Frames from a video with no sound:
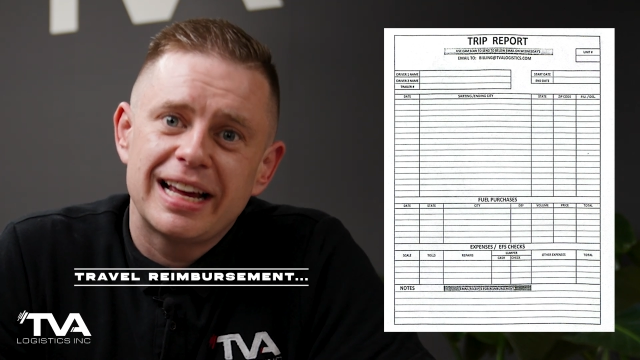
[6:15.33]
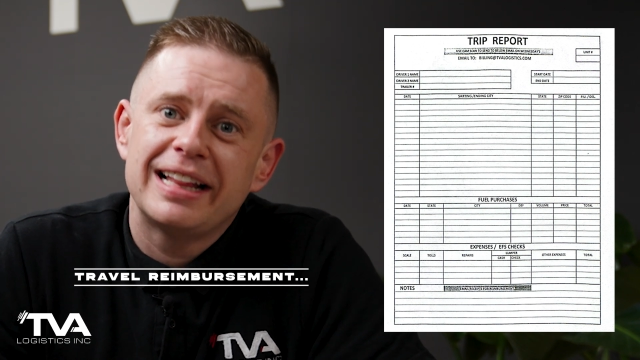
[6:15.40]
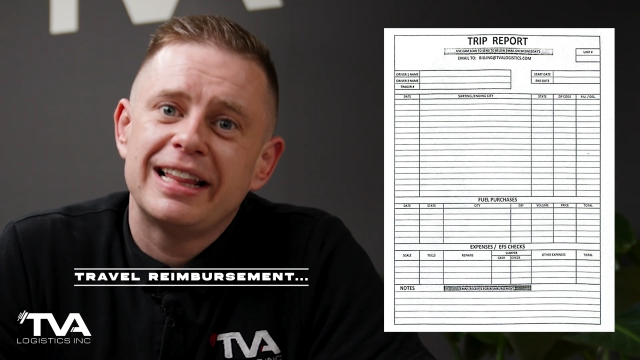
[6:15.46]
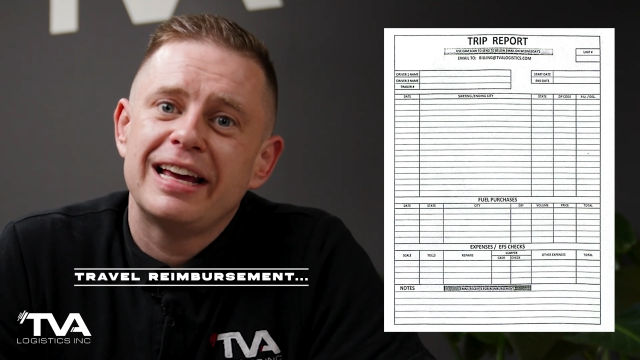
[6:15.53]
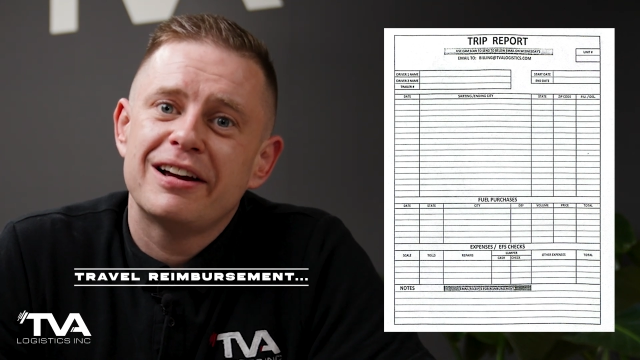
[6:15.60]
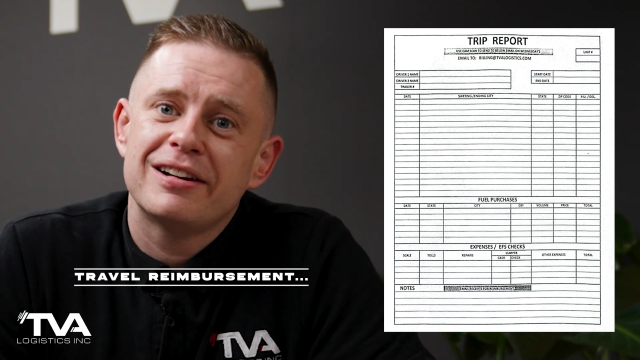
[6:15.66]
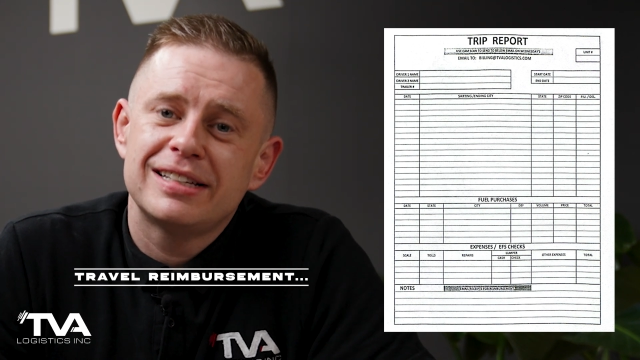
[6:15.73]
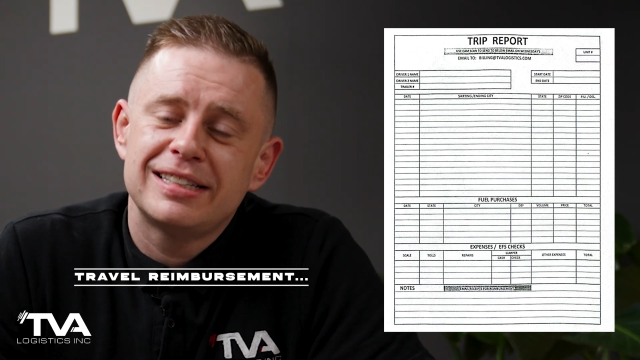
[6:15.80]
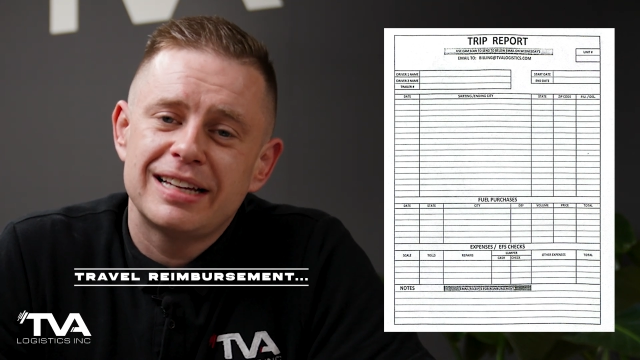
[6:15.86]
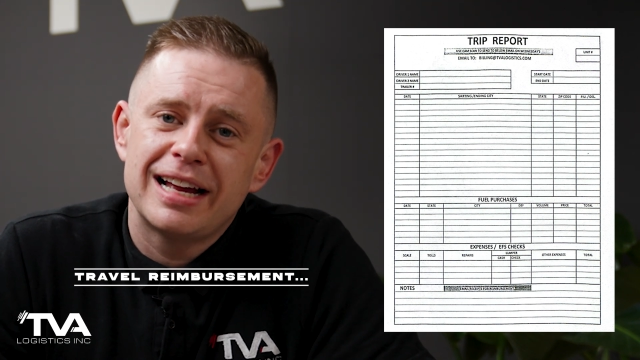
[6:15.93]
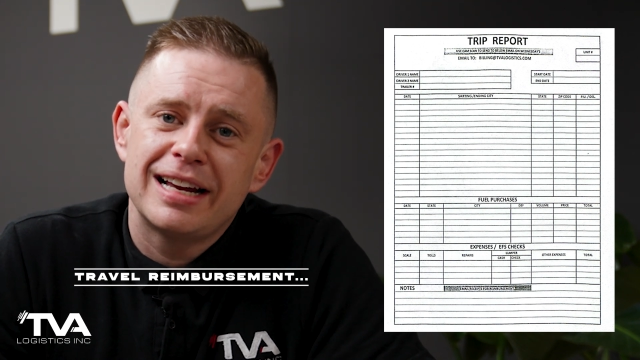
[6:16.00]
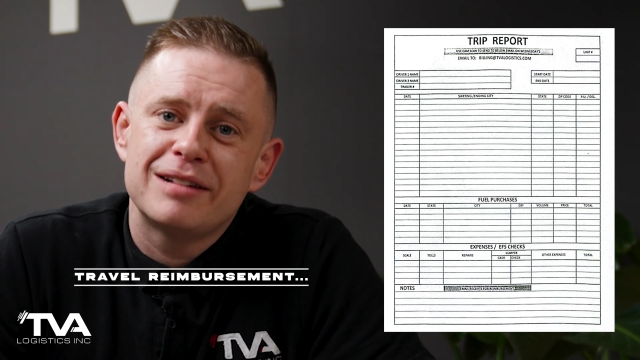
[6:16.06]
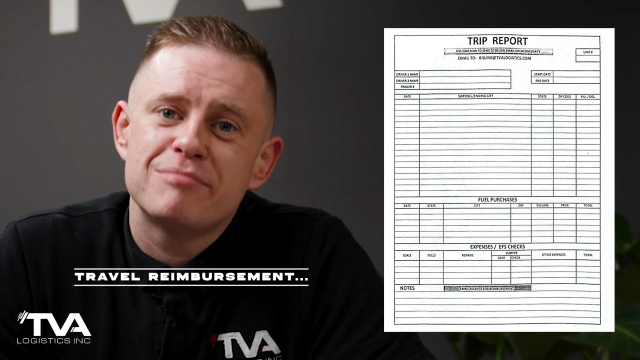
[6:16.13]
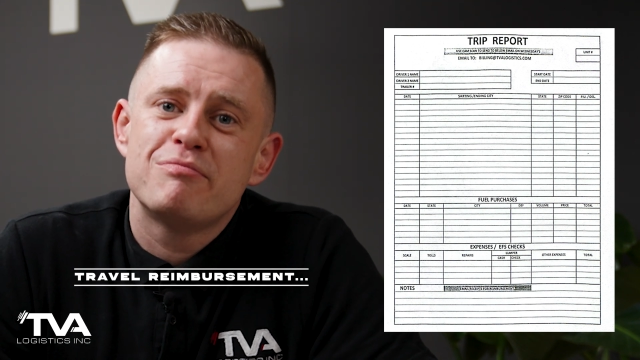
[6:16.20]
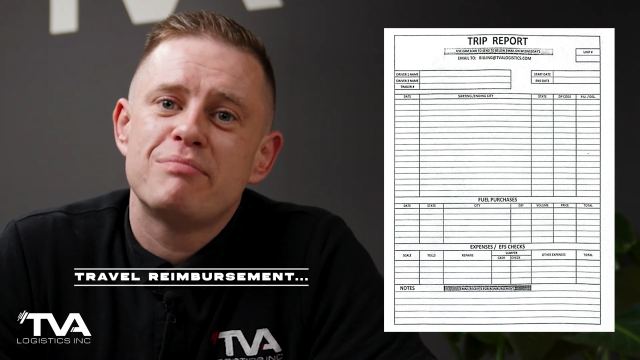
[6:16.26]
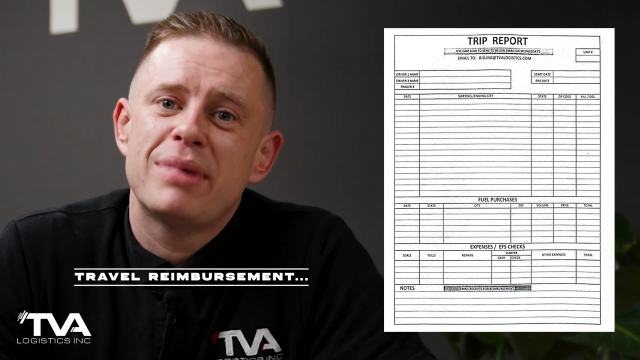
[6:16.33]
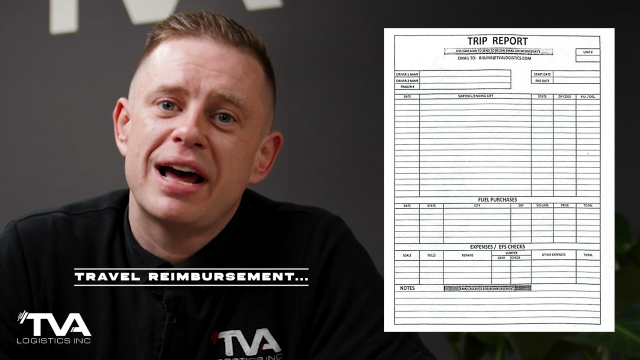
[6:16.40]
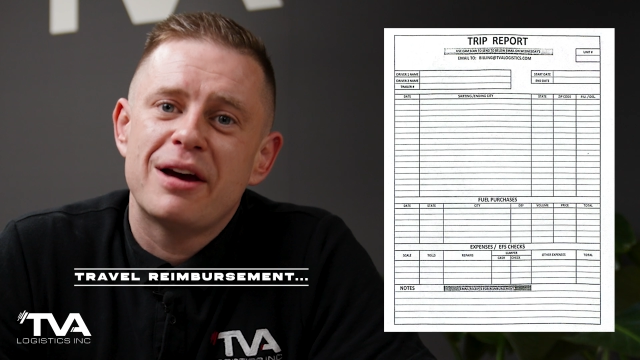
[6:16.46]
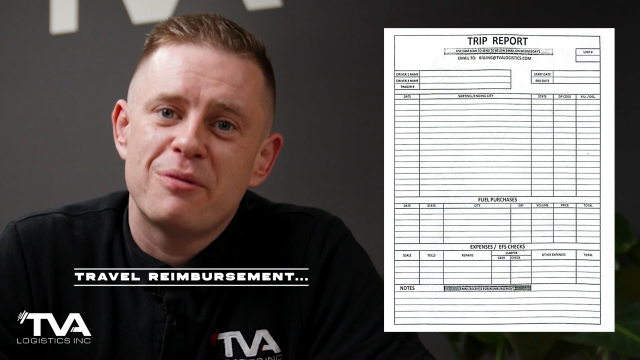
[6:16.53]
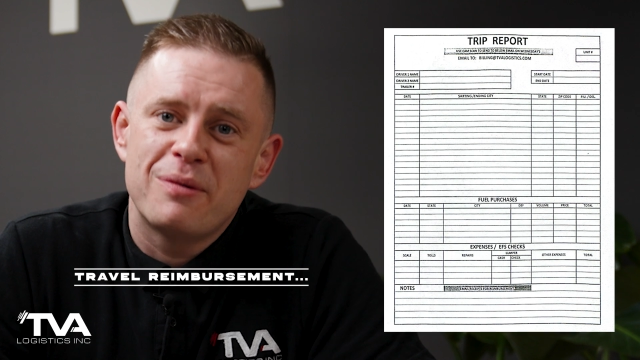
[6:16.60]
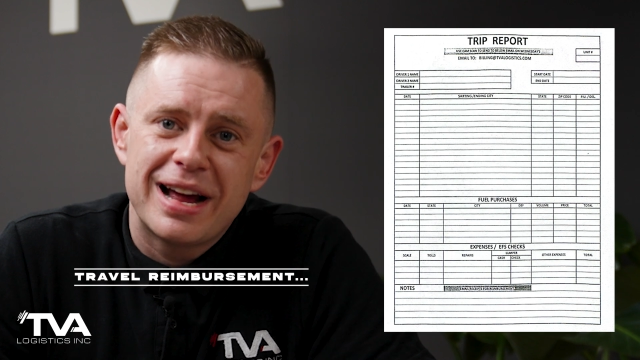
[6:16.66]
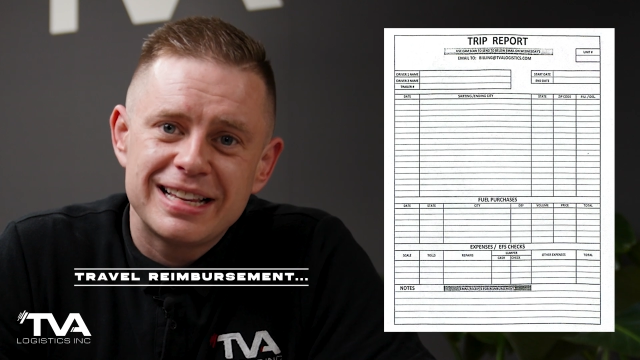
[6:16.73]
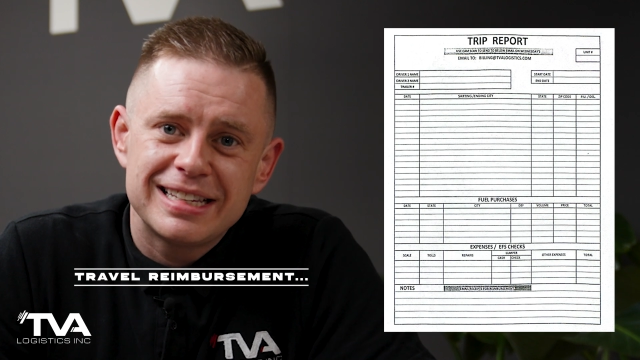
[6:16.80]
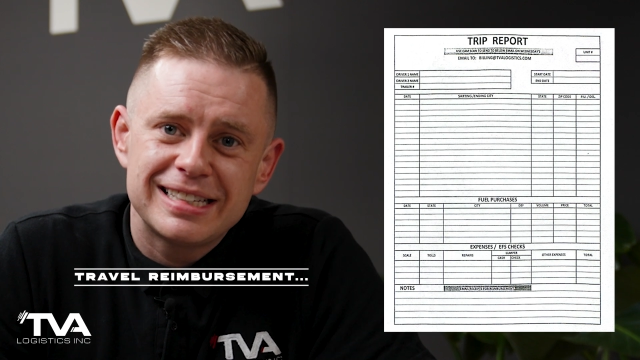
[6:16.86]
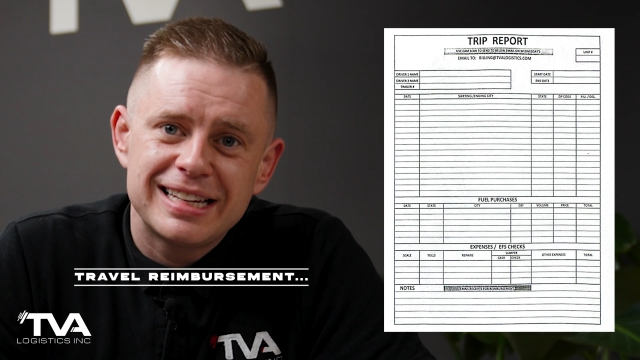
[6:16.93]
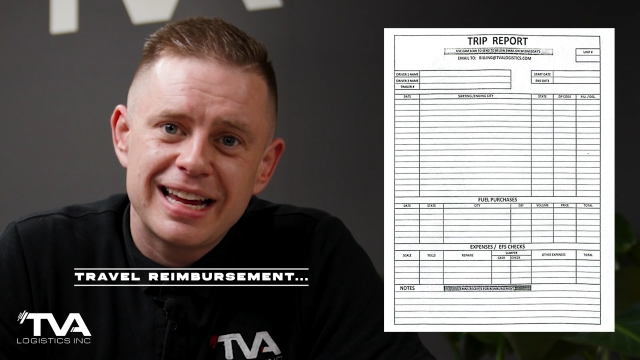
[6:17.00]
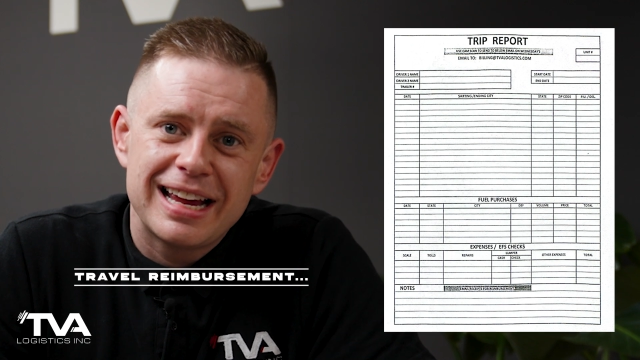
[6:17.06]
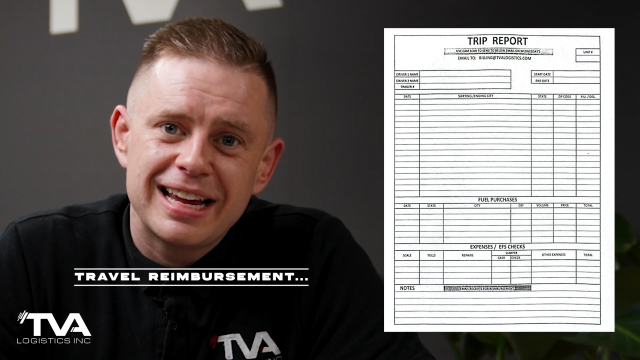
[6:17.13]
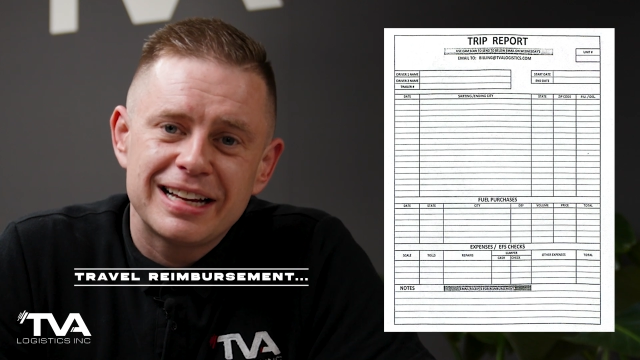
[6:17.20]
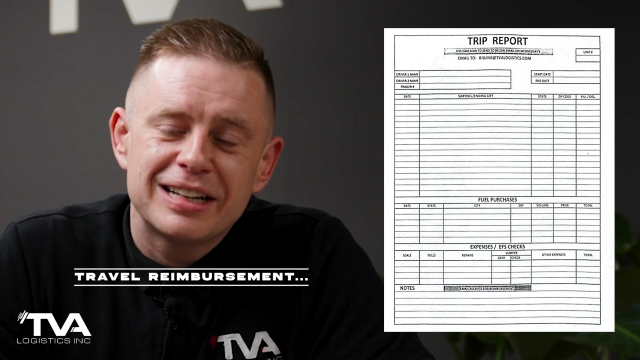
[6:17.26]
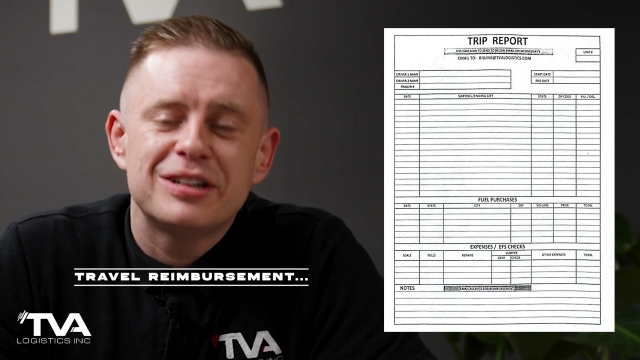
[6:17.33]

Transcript: and they are sent by Wednesday,